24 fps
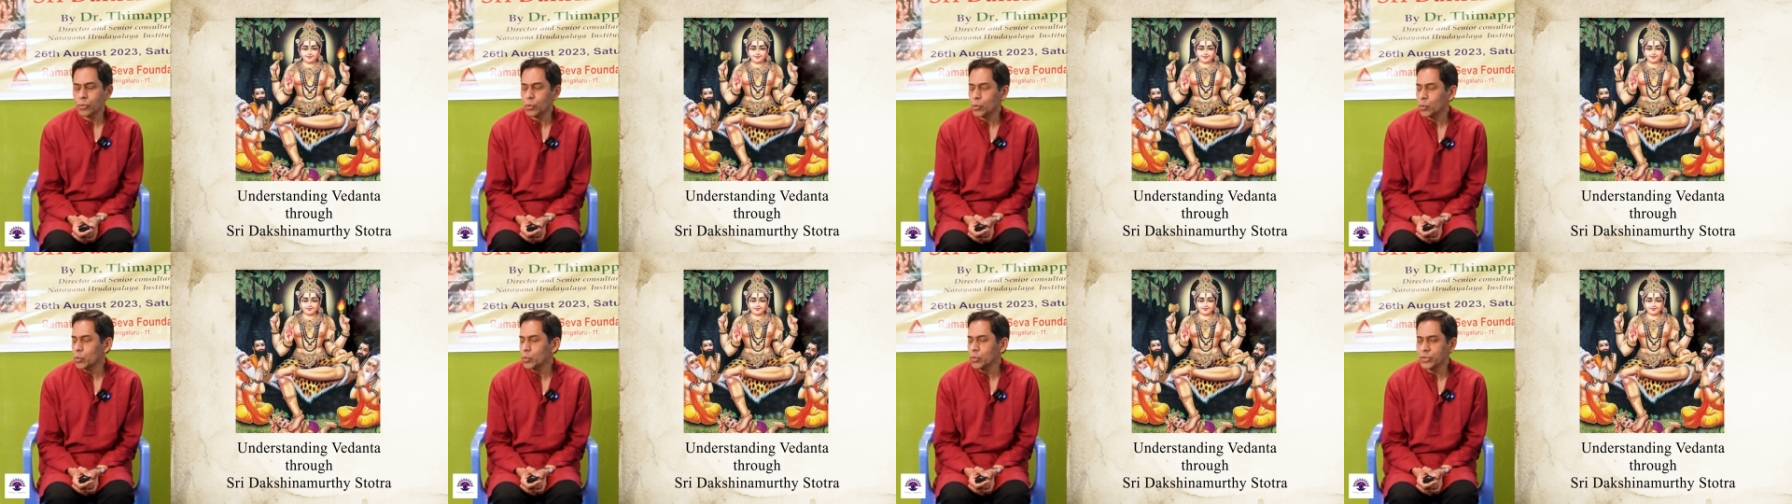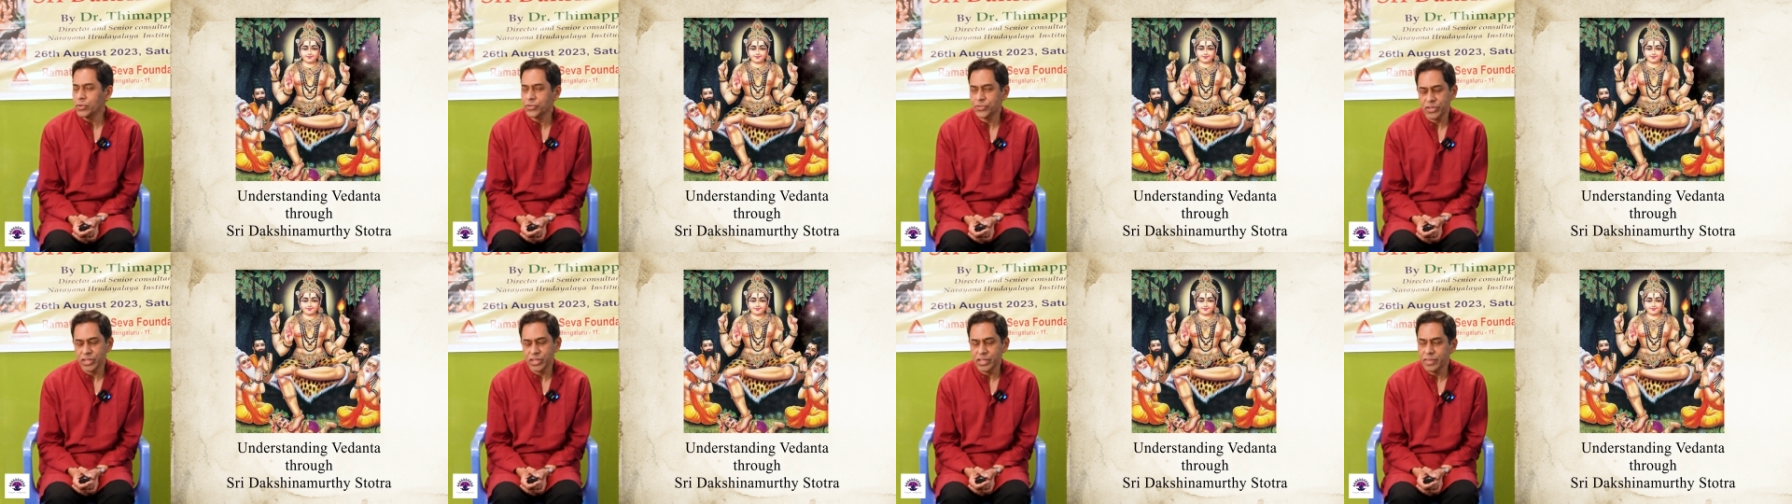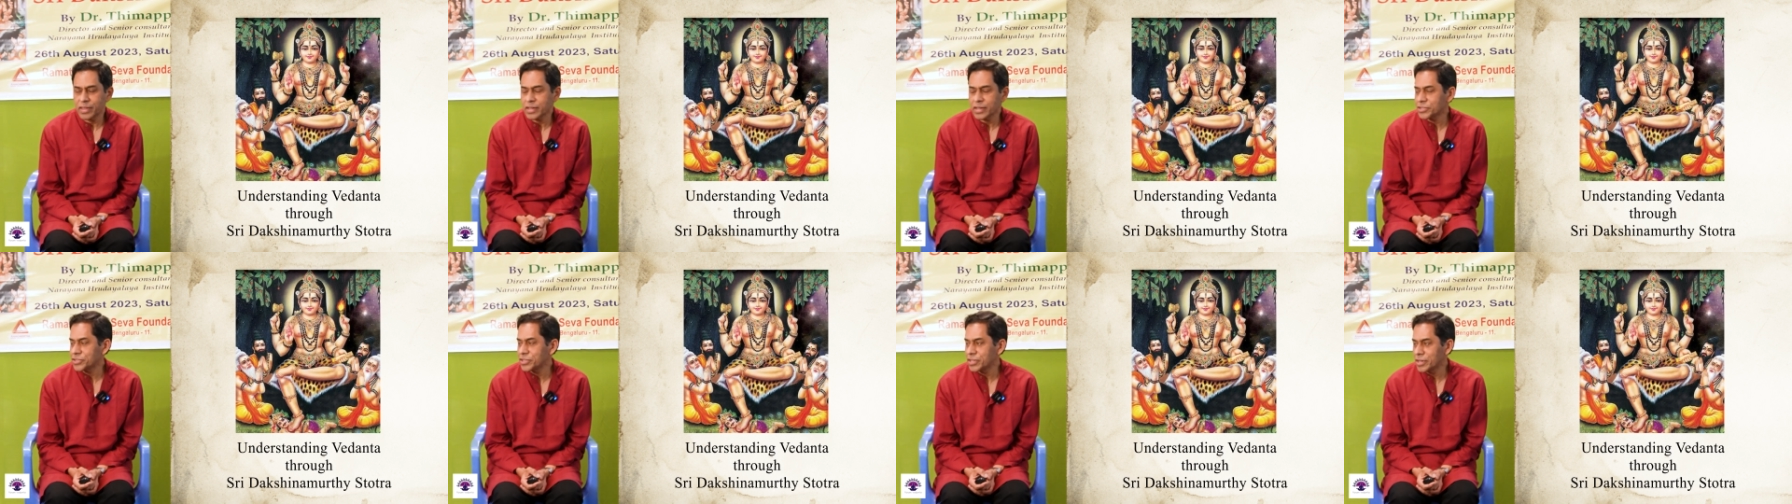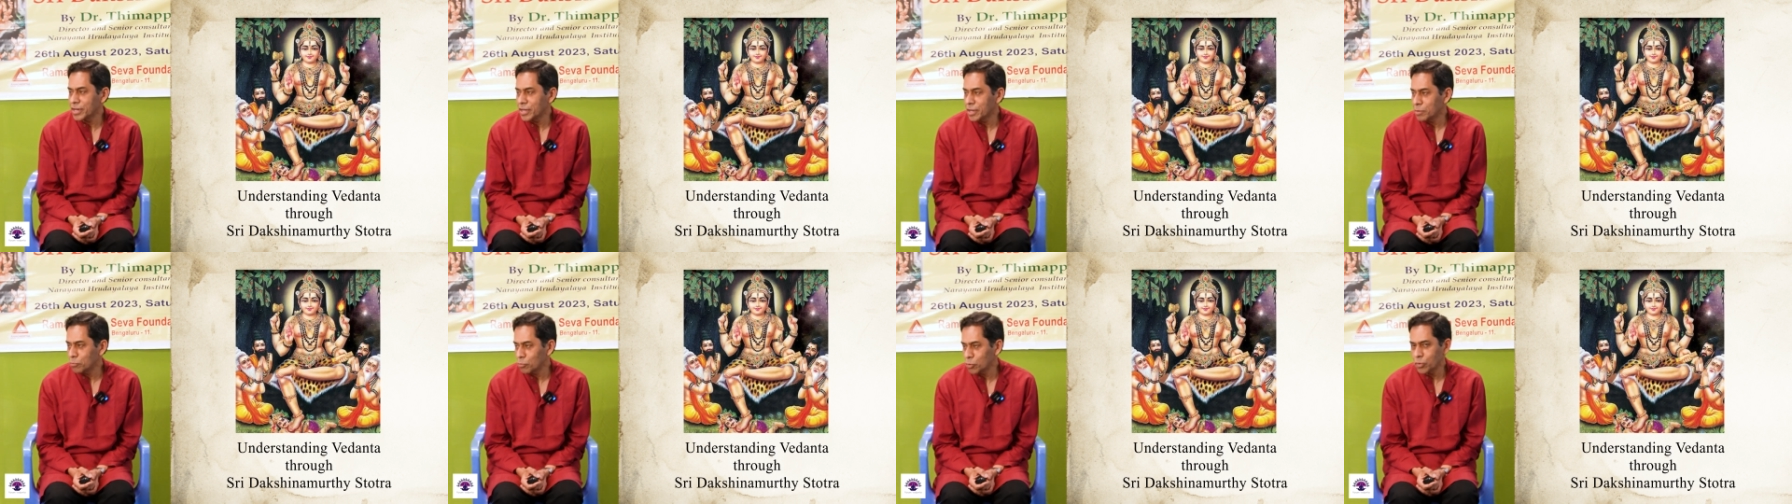through Sri
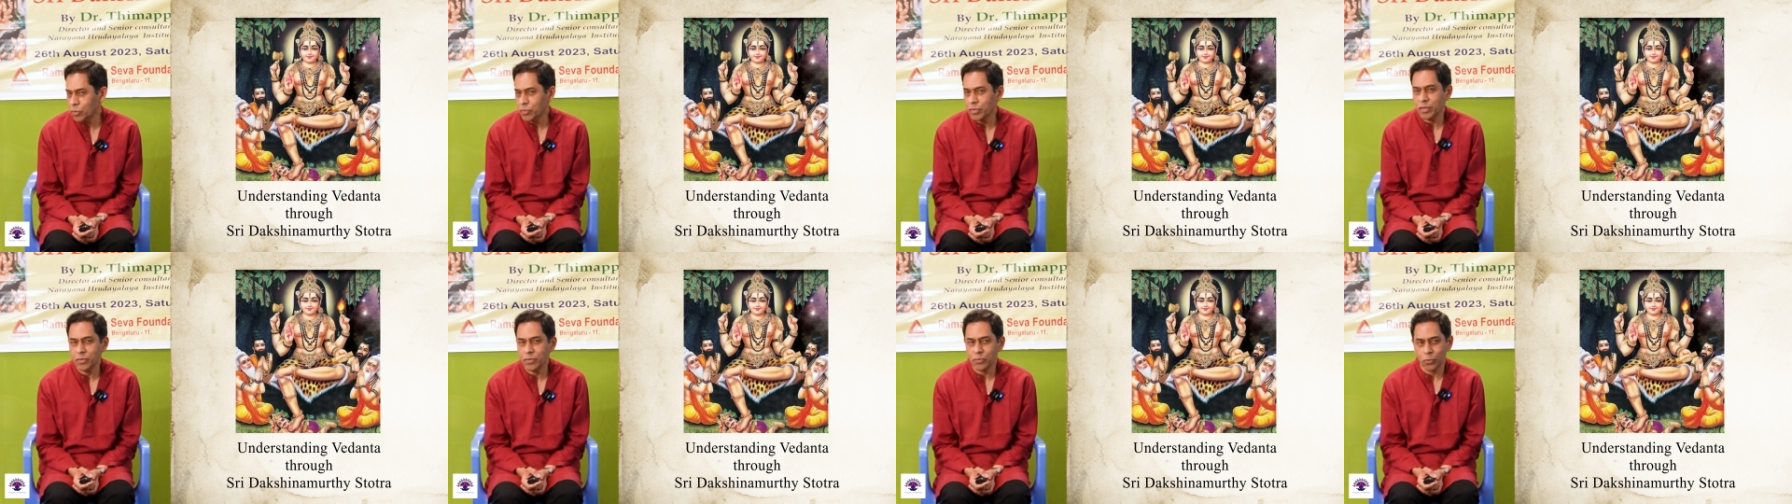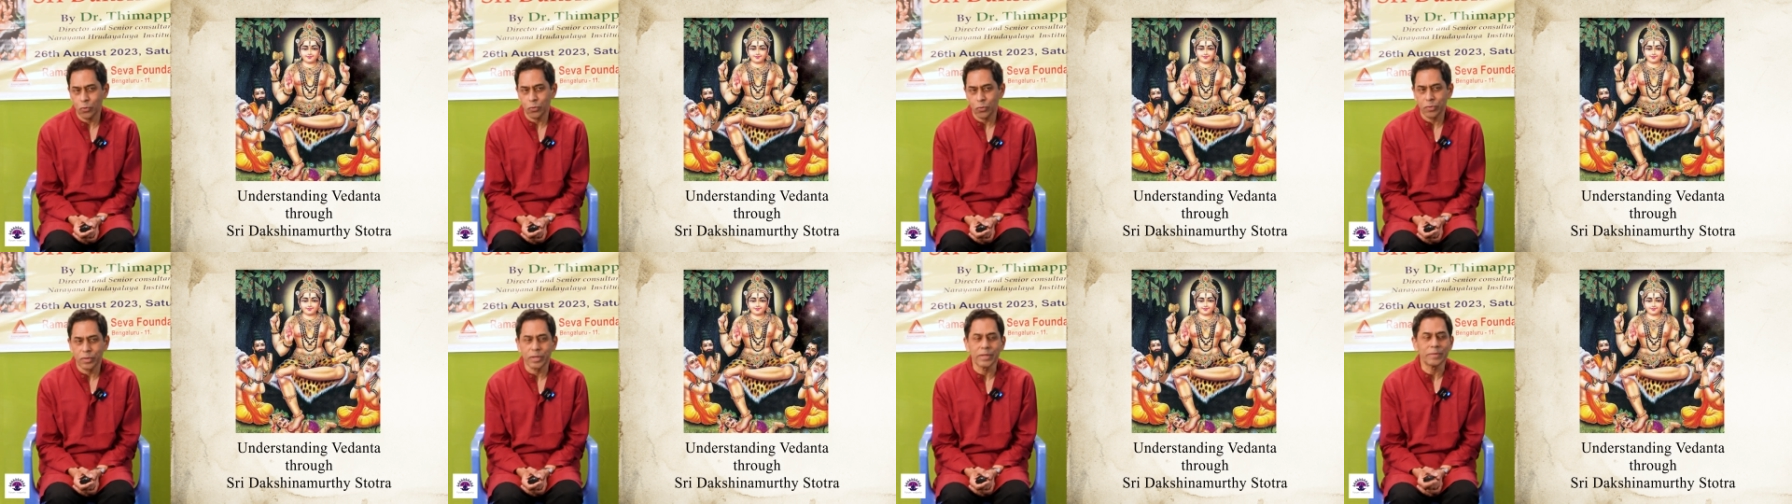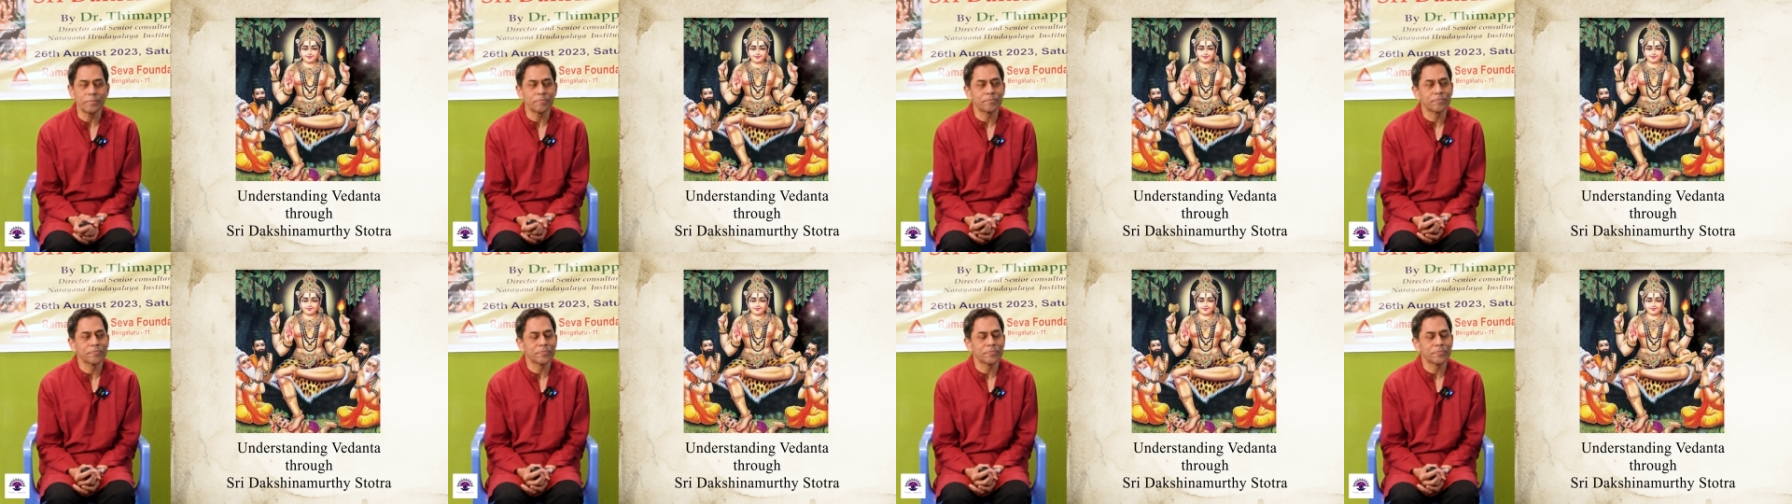Dakshinamurthy Stotra.